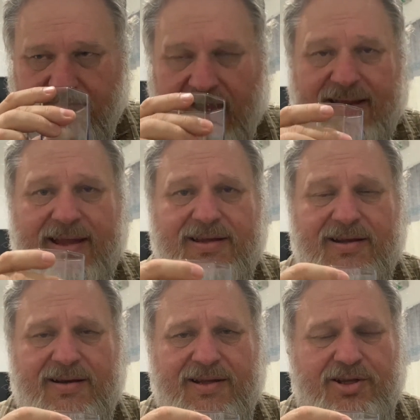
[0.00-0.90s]
I get a
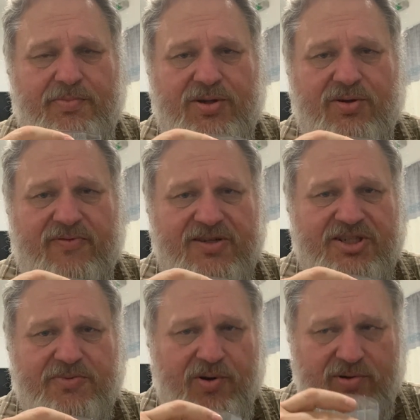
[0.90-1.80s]
little bit of a
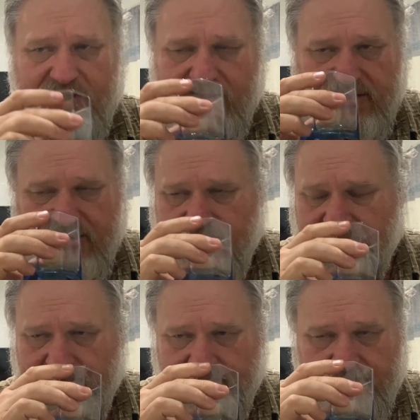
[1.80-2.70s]
smokiness,
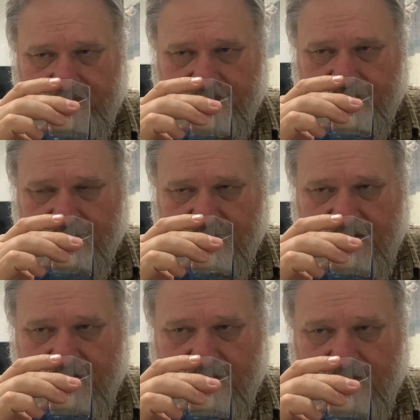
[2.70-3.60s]

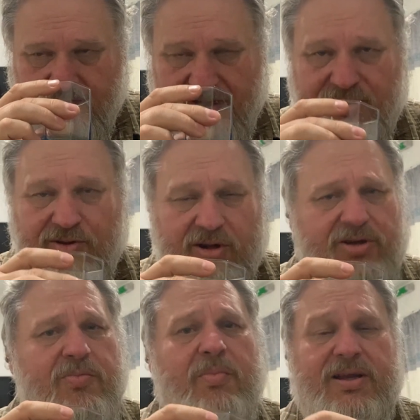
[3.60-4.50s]
but
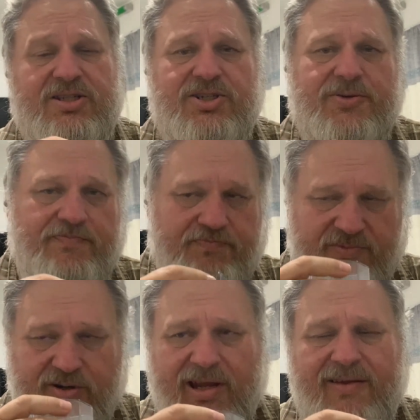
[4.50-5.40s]
not much.
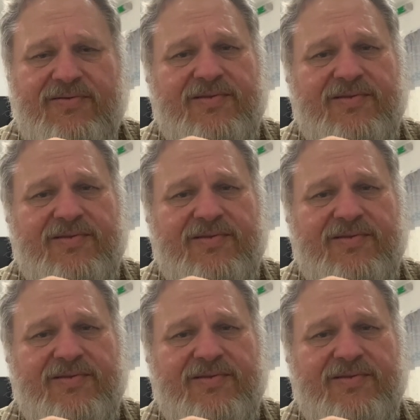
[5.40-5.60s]
So if